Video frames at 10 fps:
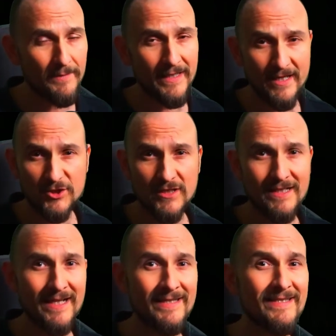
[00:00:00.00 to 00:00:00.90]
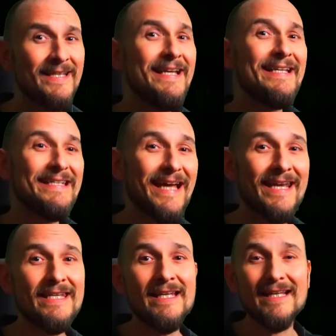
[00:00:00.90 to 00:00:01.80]
then don't even try to fish
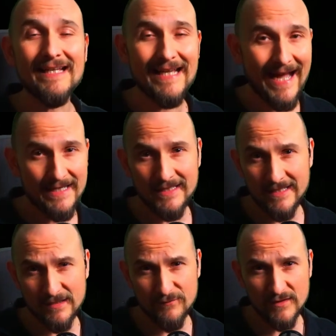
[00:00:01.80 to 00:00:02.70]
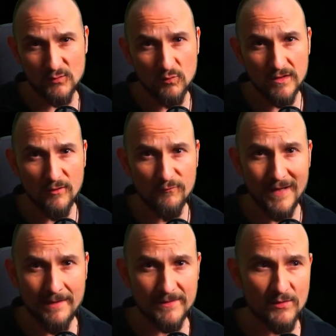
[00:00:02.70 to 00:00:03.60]
for barbel, because you will
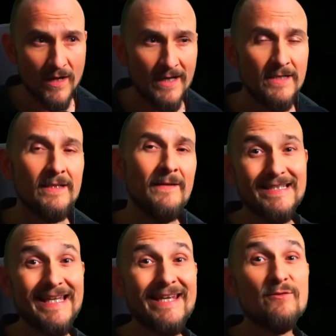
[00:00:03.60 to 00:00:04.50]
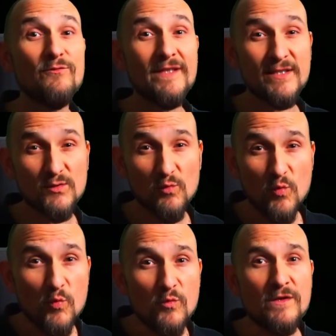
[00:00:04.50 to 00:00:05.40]
catch almost no barbel without a
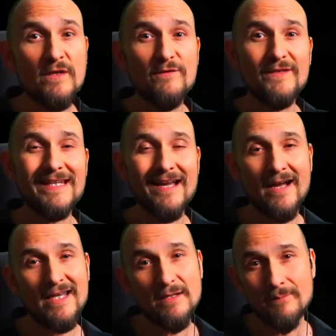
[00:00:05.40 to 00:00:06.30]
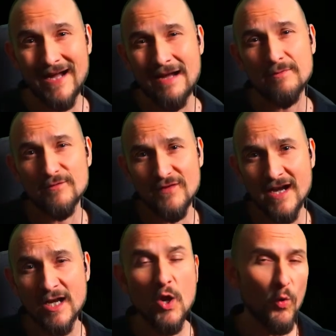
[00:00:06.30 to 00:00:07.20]
feed mix.
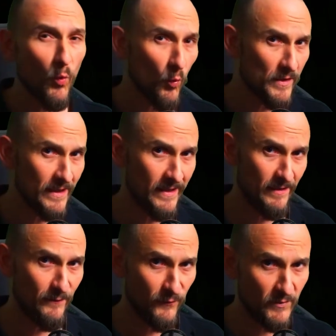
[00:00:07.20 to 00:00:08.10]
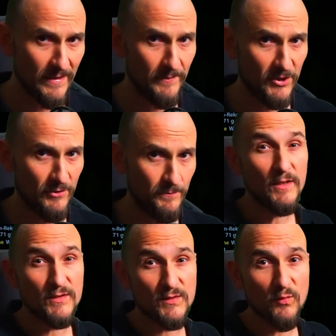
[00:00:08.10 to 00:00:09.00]
So much for now about
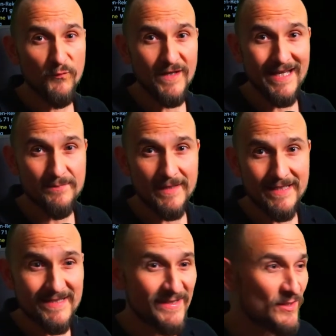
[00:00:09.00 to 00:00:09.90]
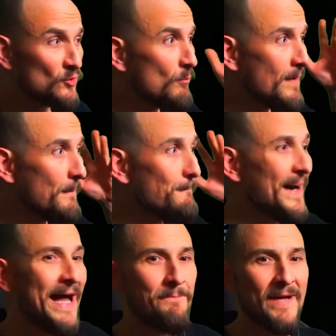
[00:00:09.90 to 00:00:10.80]
barbel fishing here at this water.
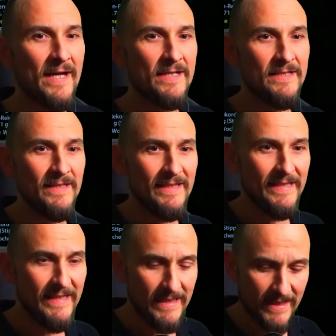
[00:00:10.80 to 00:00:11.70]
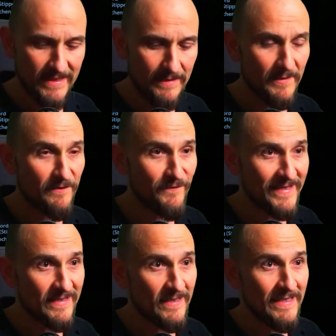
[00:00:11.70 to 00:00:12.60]
I keep testing a bit more
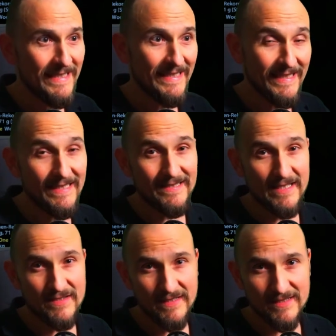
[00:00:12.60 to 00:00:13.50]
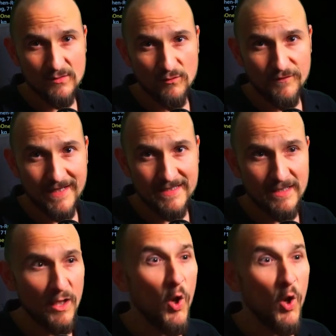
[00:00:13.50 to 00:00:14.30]
and then hope in time for clearly bigger